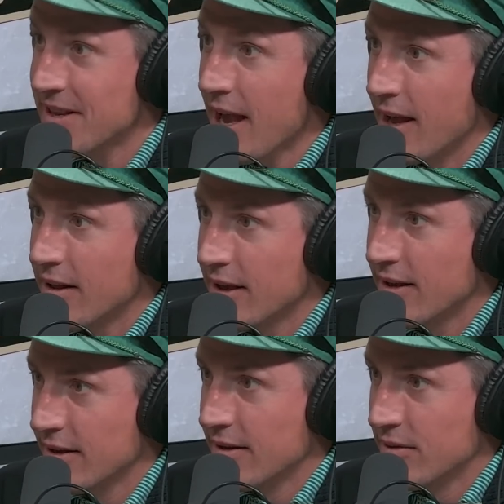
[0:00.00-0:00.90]
Yeah.
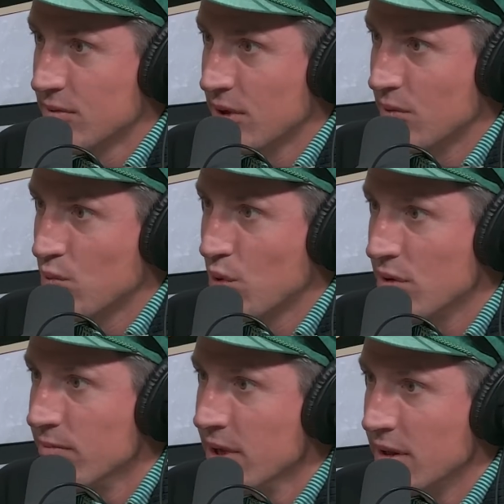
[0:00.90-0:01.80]
Like, what do
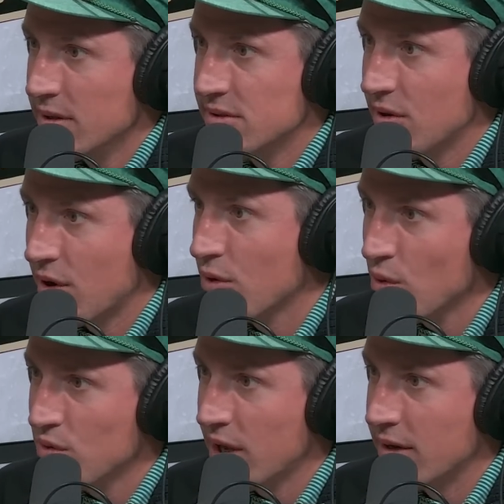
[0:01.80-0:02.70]
you mean? These are our
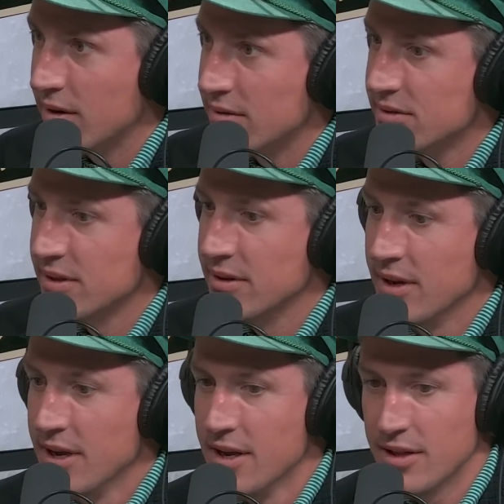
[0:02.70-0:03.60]
goaltenders. And
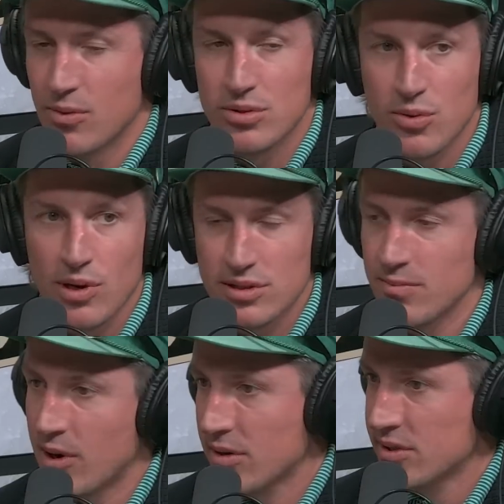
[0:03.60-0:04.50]
there was question
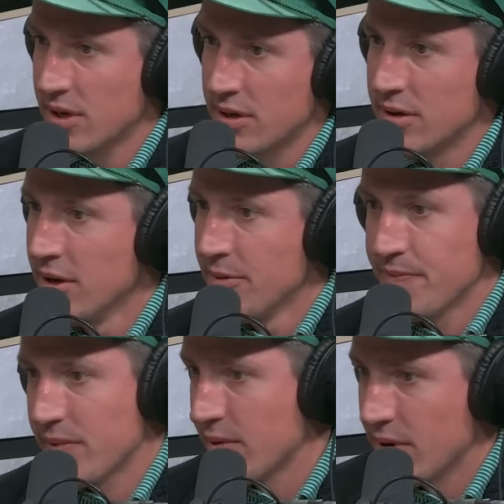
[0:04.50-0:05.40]
marks on,
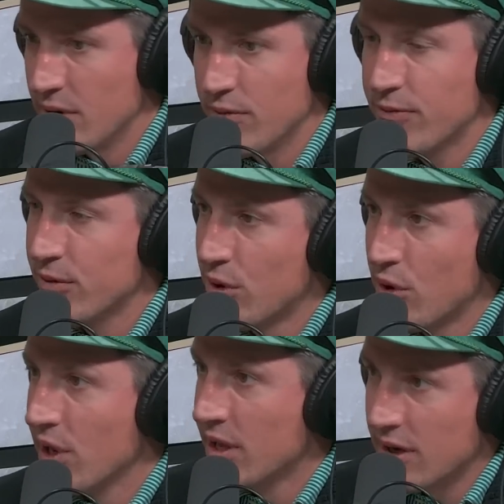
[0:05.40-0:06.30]

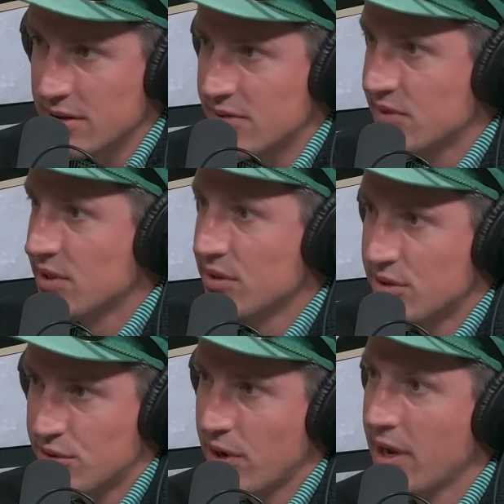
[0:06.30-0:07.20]
Fleury, Gustafsson, the
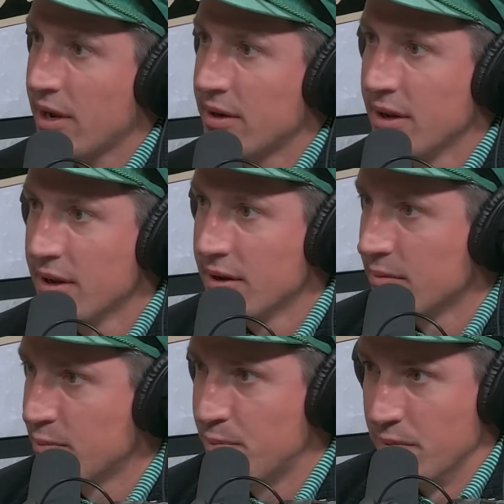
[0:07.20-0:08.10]
trade.
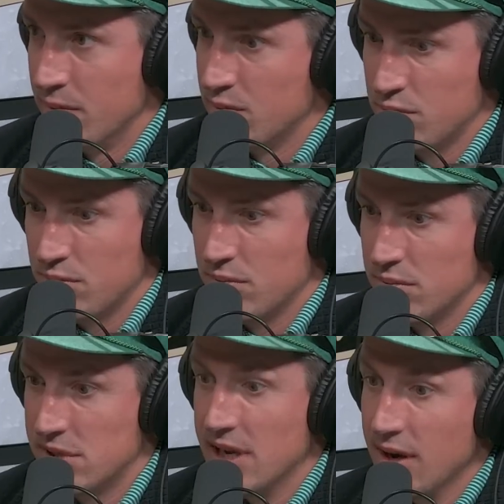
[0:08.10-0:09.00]

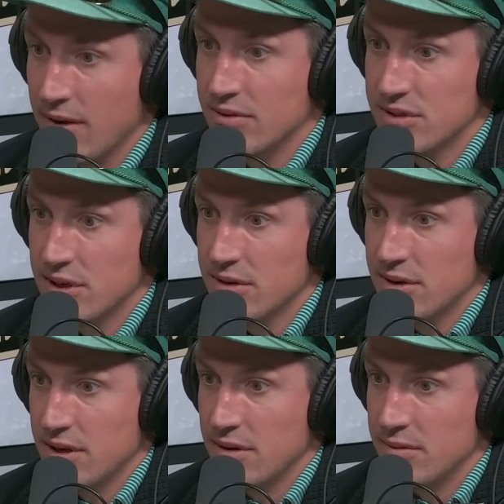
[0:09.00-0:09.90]
Dean Evison
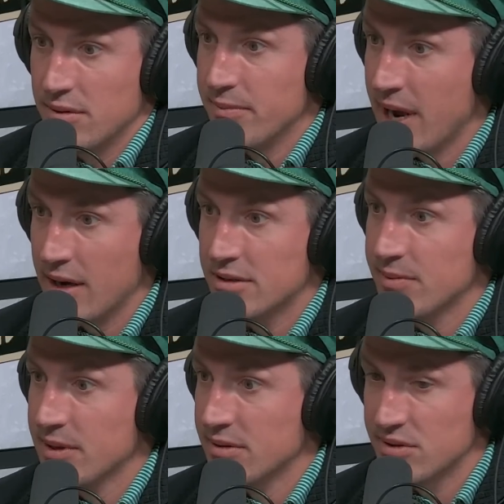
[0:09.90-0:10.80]
and
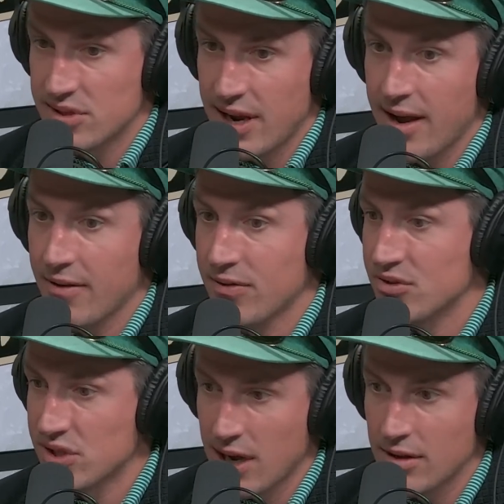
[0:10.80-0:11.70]
management and staff and
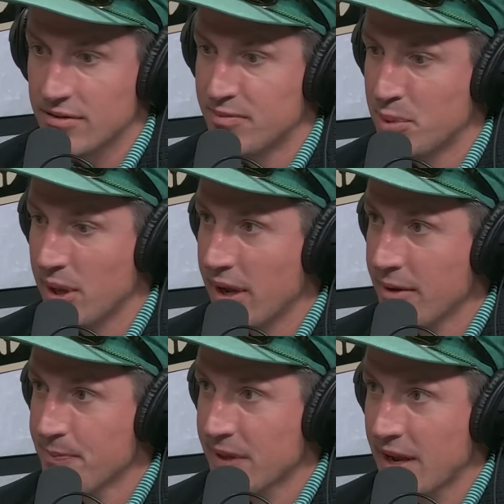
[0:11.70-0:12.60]
style of
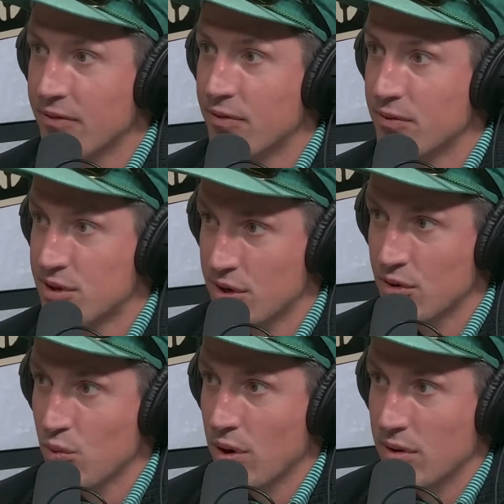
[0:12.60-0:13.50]
play have
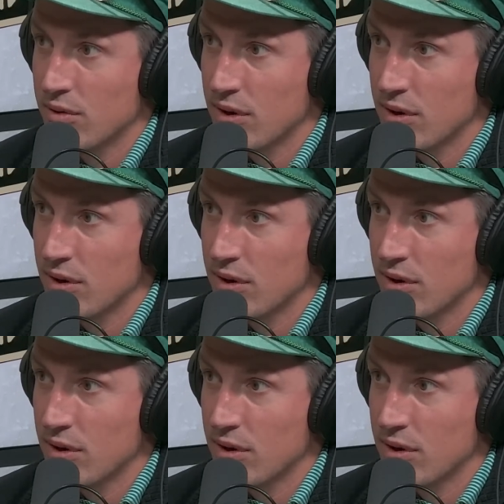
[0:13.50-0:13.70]
turned what